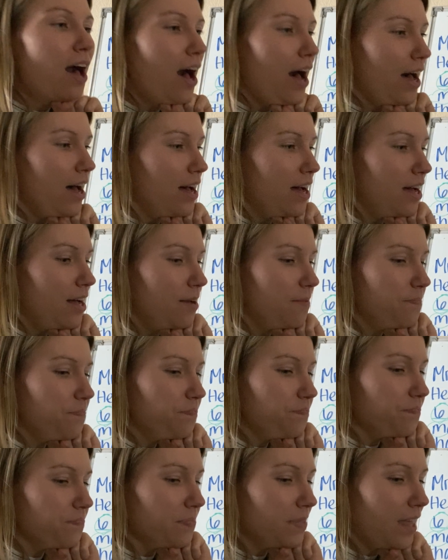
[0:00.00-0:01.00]

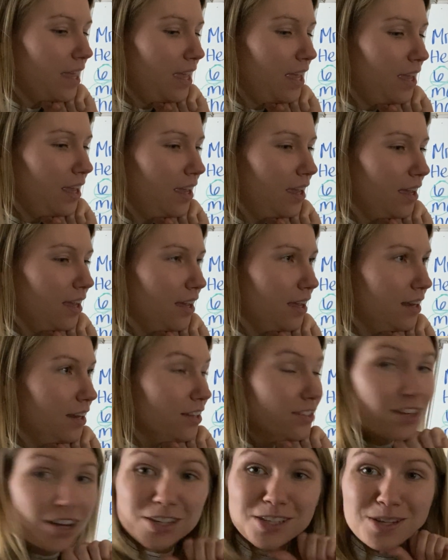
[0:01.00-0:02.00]
And
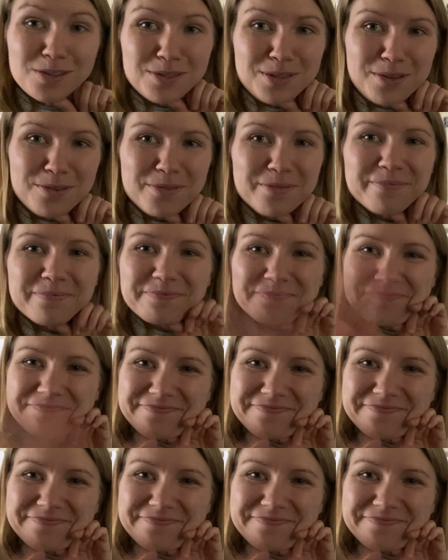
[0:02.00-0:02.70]
I'll talk to you soon.